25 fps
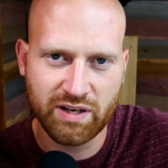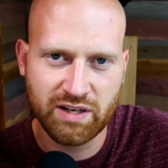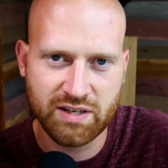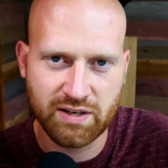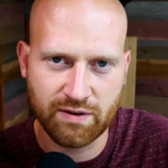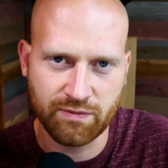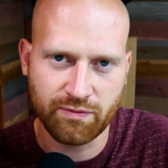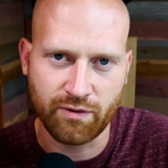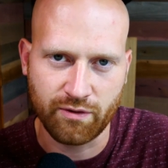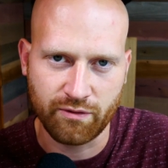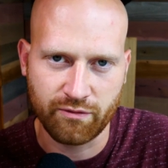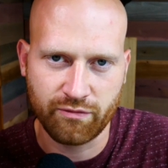
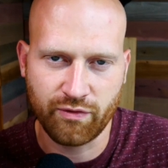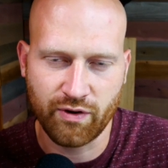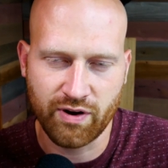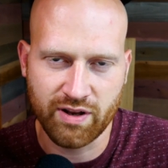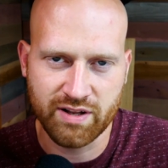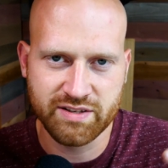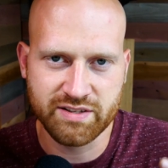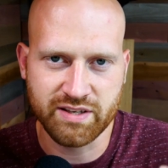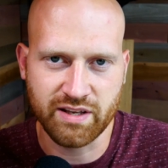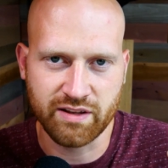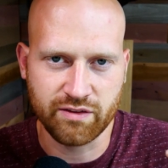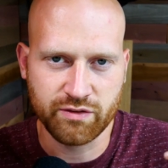different
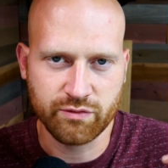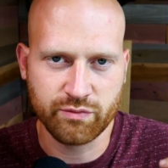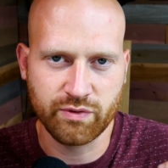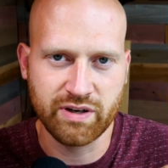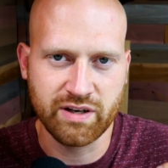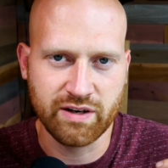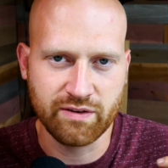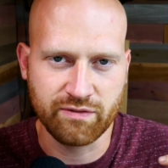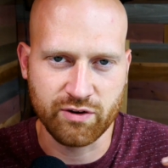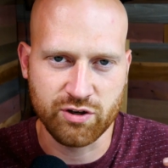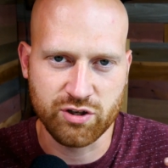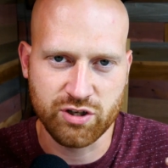friends in 3
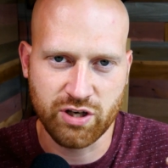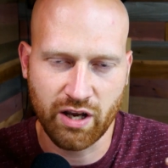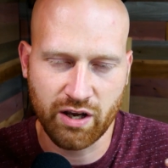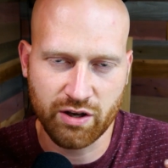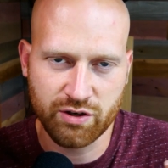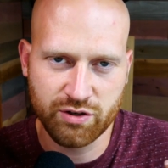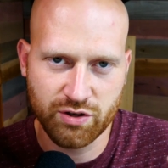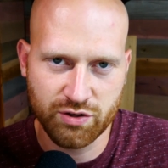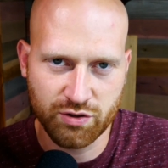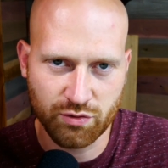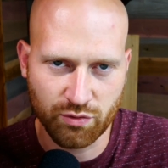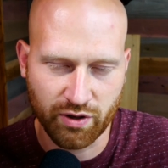different challenges,